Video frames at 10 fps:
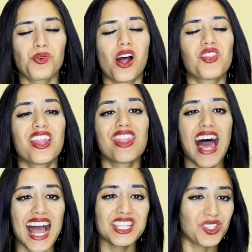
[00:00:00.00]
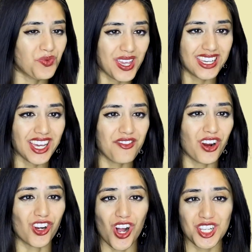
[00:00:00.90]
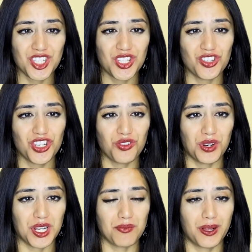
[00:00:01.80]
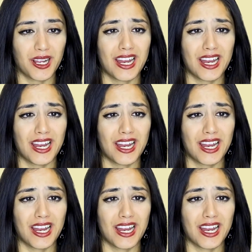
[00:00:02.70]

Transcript: are on the last week of our Constitution Reading Plan,